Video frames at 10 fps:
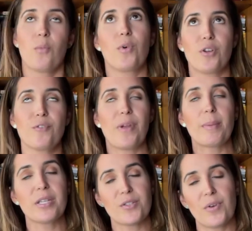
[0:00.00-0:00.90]
where your
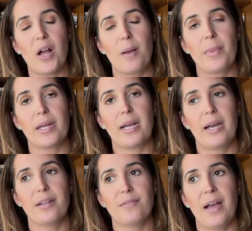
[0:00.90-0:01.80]
family is from and
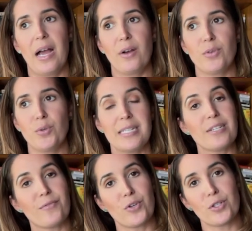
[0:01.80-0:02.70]
kind of how you
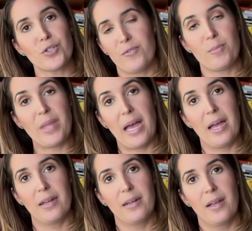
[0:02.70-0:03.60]
diverged from that